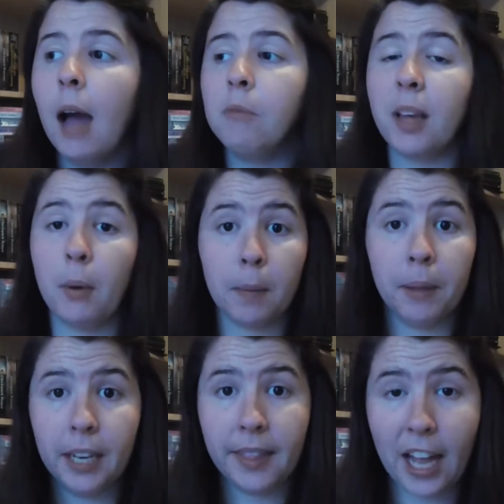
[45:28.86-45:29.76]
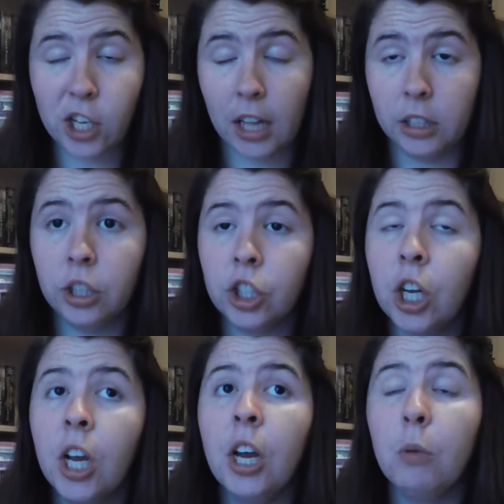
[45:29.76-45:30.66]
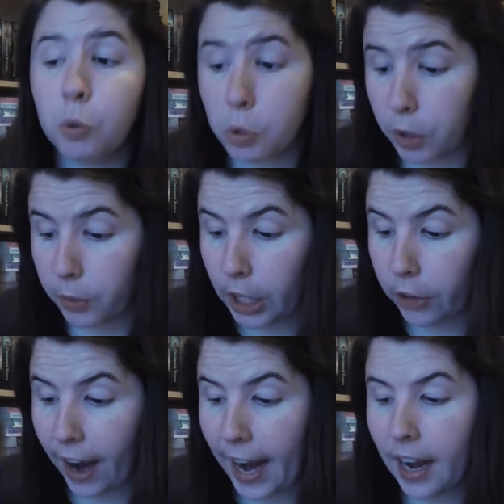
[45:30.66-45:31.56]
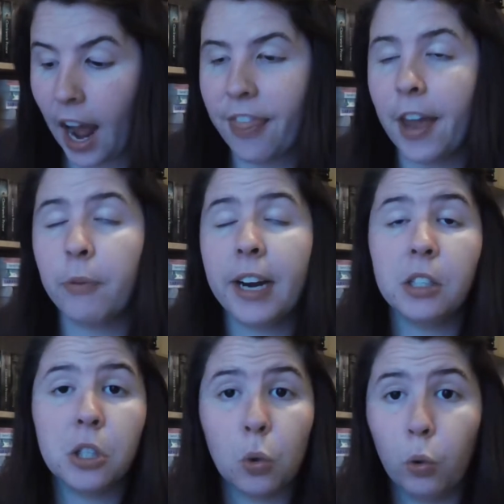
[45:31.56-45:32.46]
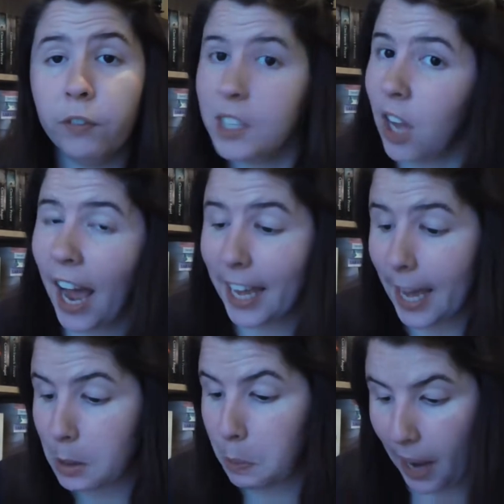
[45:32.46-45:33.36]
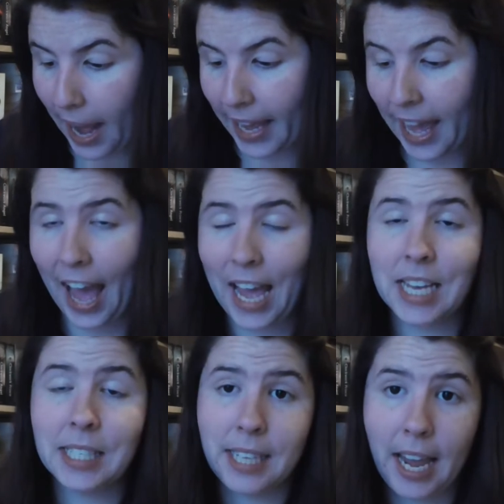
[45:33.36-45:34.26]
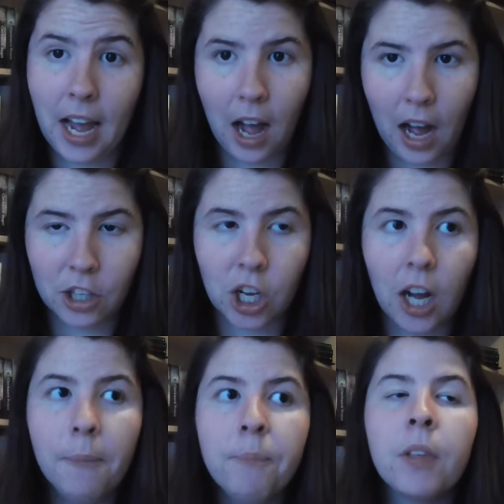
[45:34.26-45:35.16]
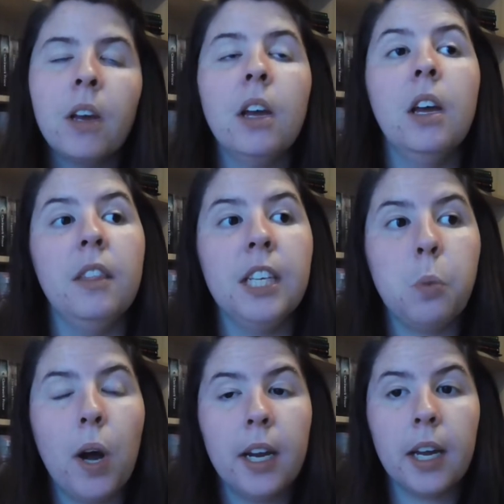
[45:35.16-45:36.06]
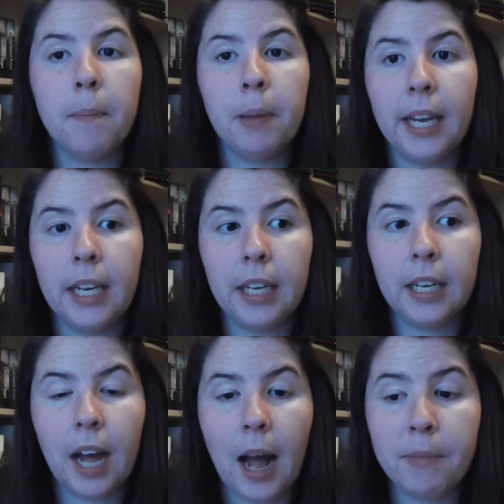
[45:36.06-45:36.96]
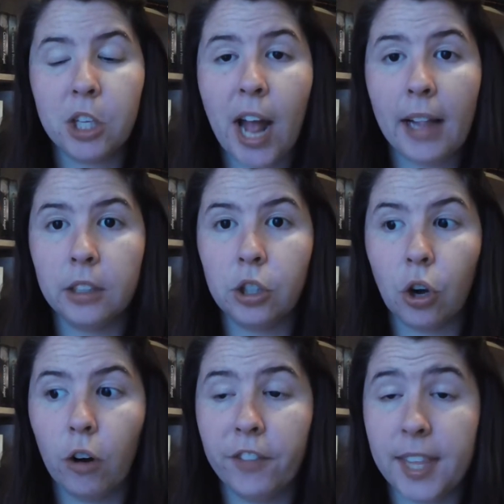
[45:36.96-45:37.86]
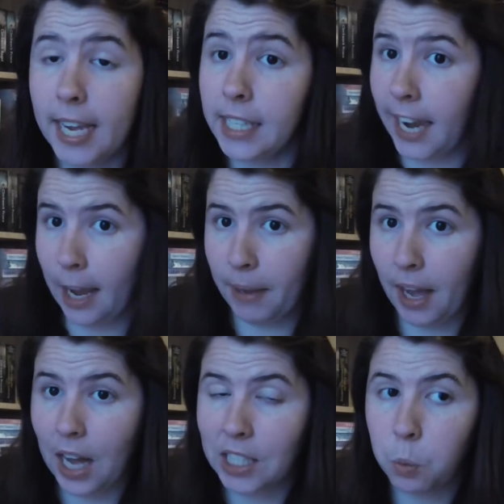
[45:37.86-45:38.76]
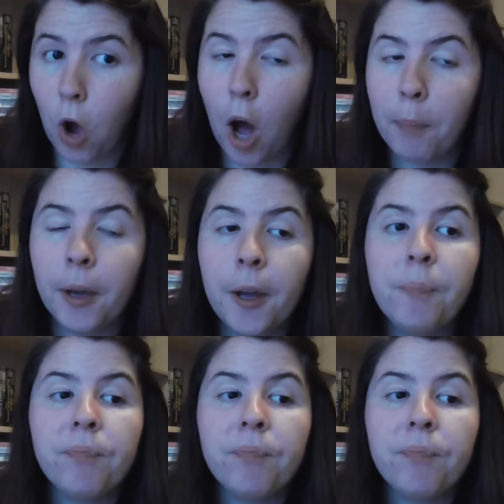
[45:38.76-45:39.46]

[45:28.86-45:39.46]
So that one completed that challenge, which was really, really great. I then read School for Psychics by K.C. Archer. This one completed the challenge of the TBR swap.